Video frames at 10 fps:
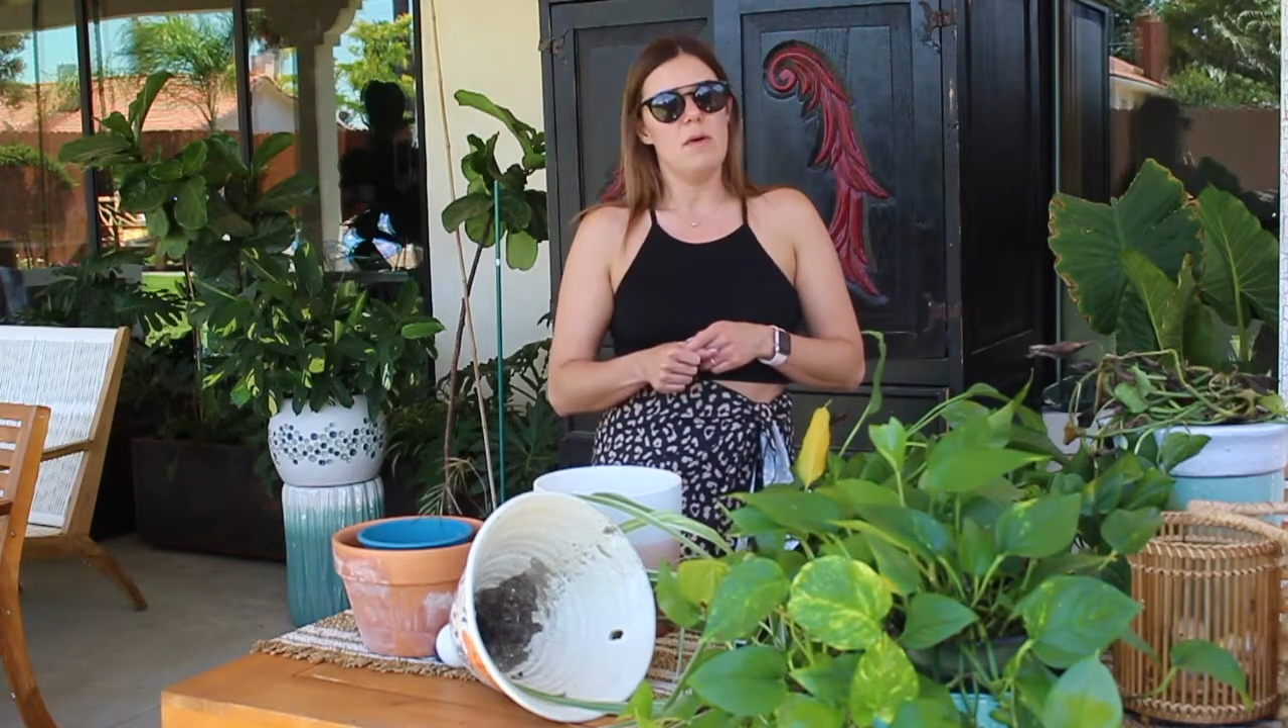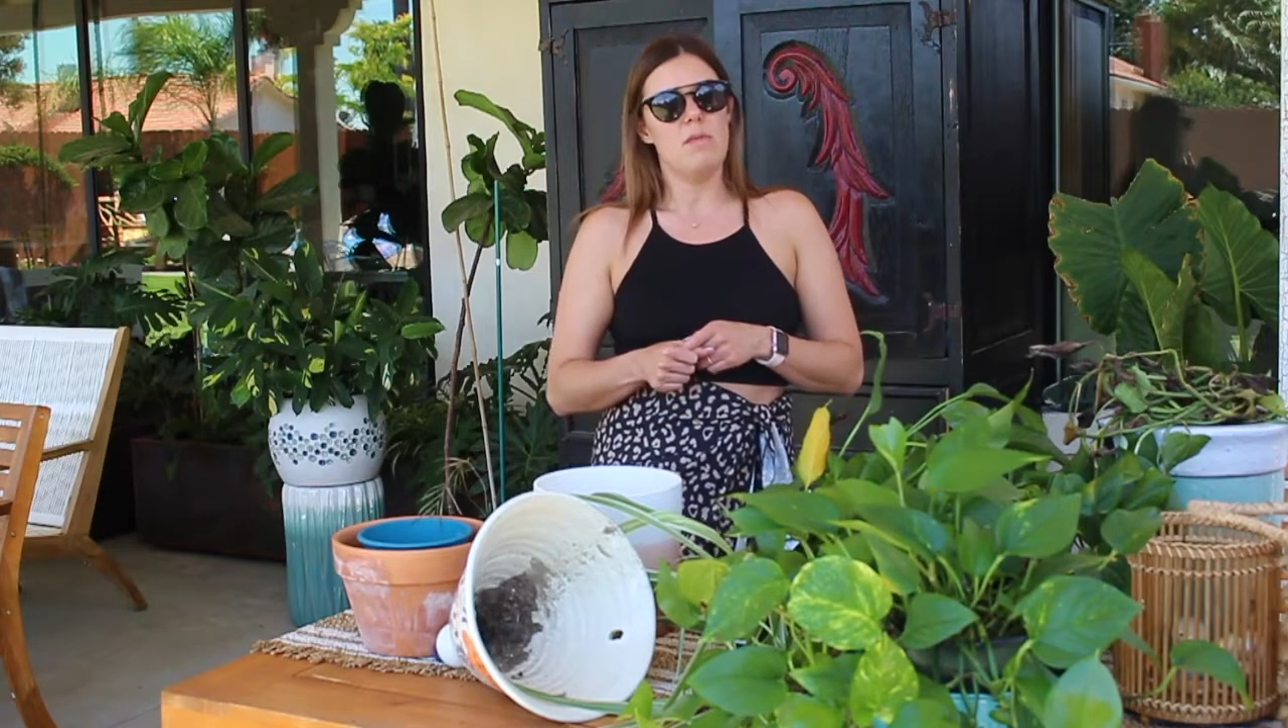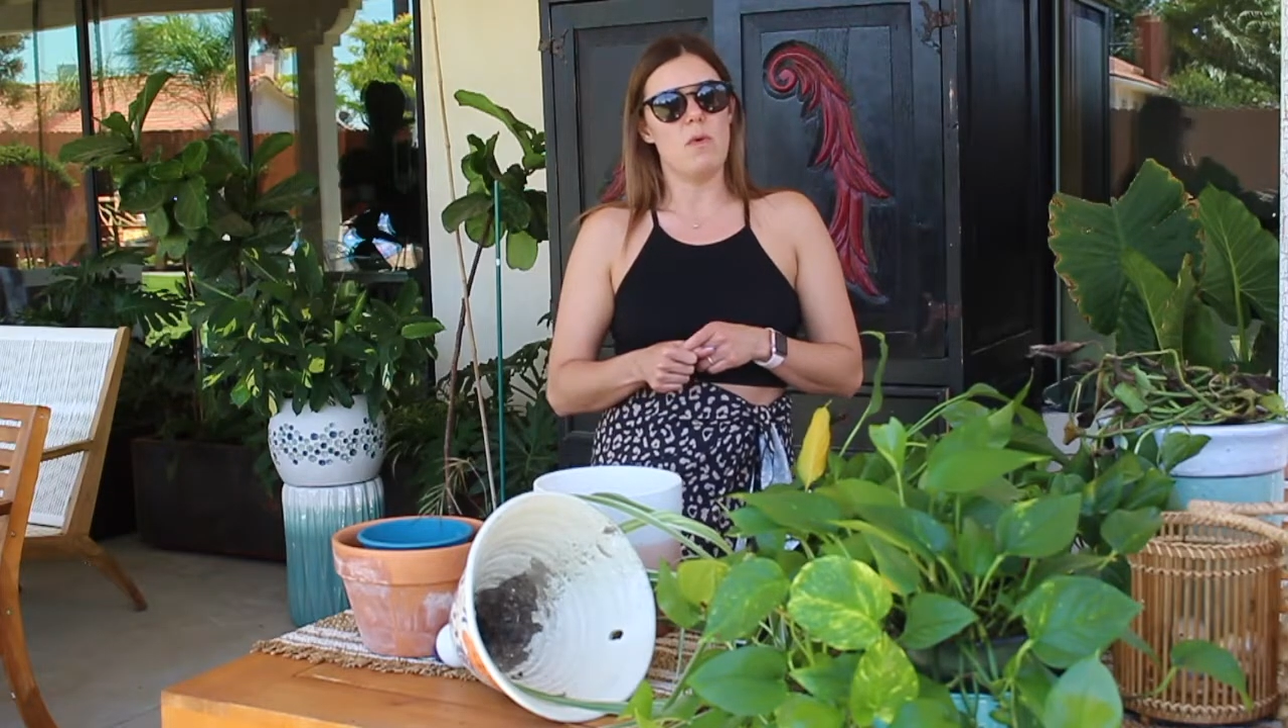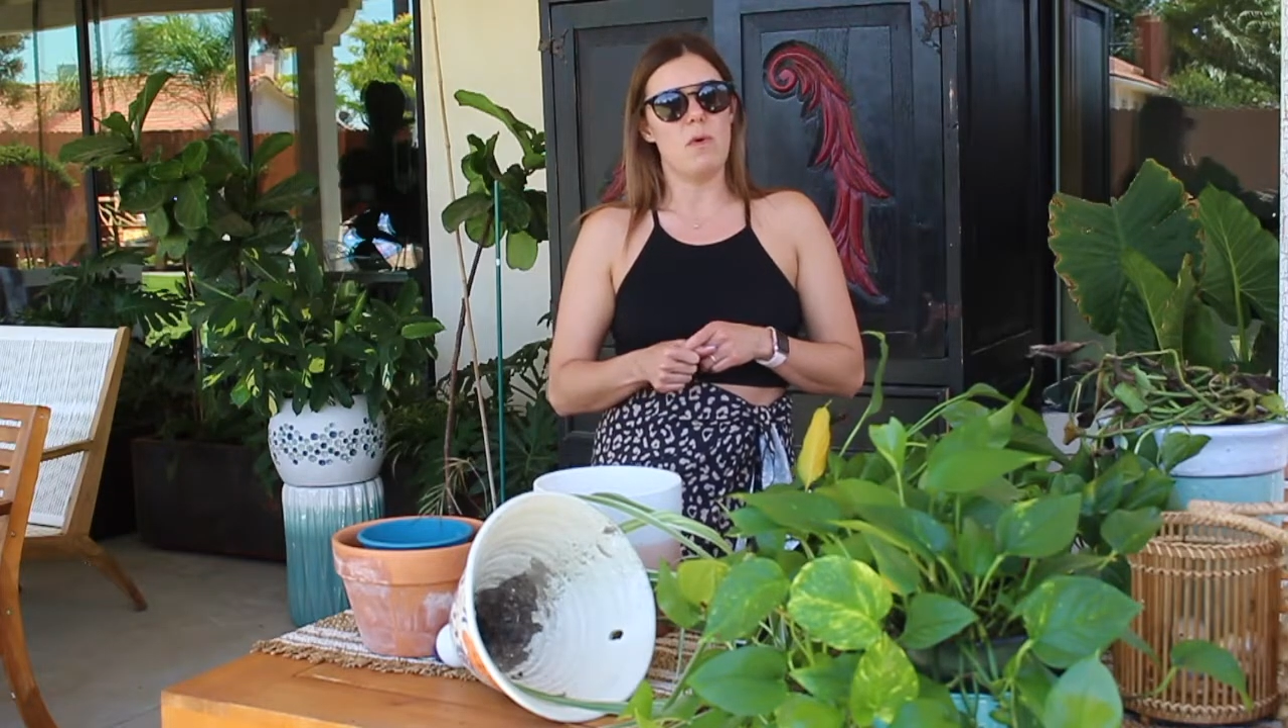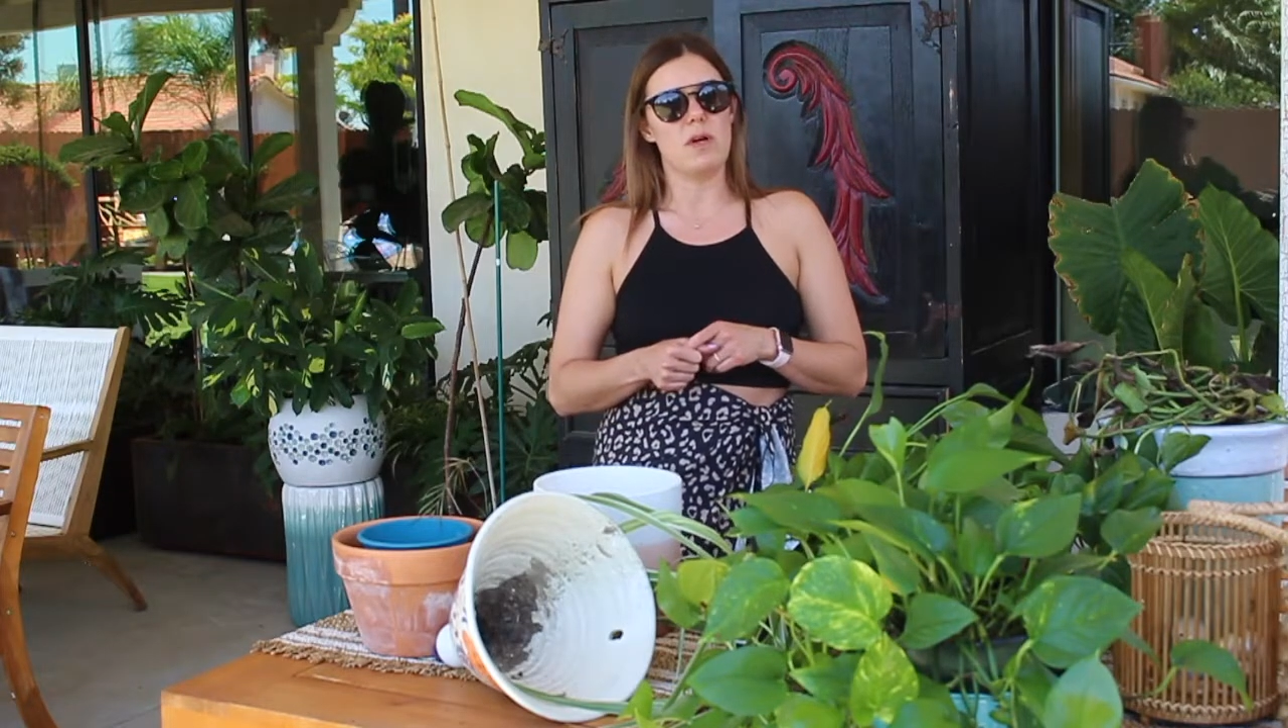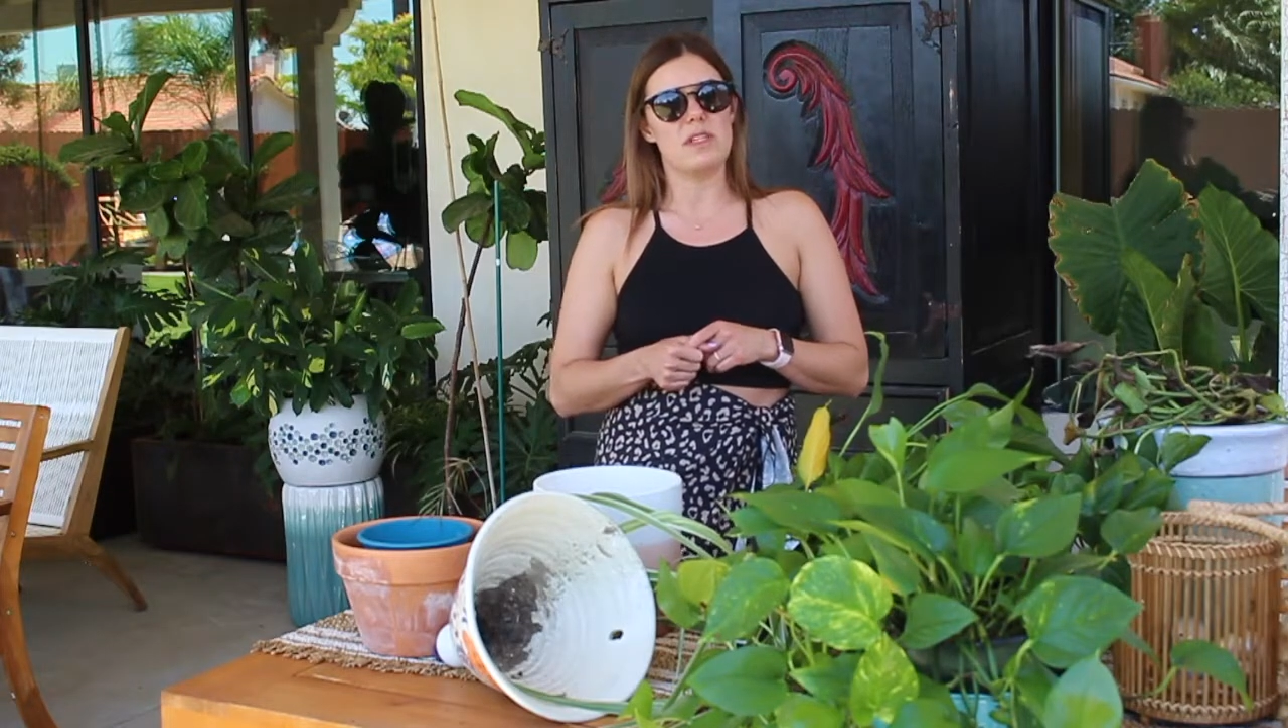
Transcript: more